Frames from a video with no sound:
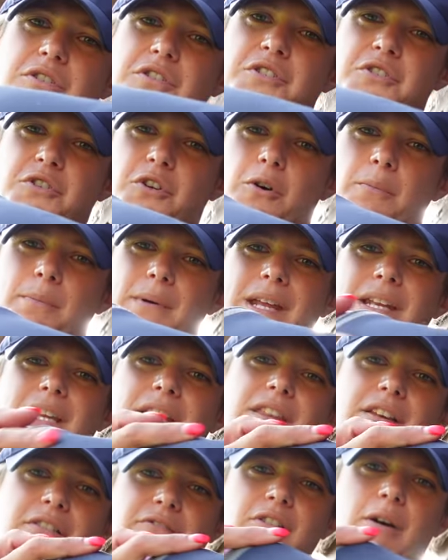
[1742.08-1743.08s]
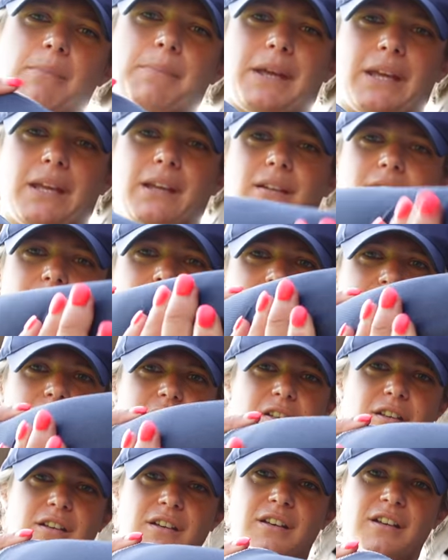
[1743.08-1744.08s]
stop anything rubbing
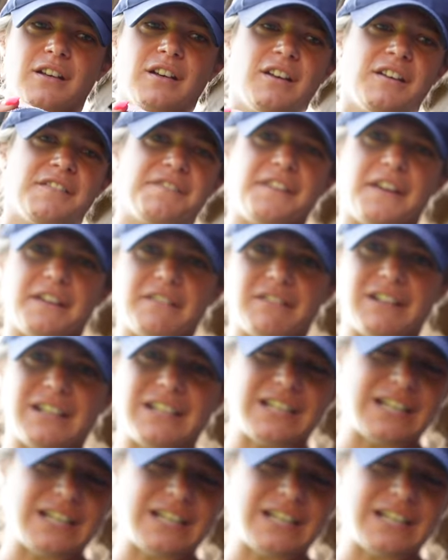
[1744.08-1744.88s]
and fit really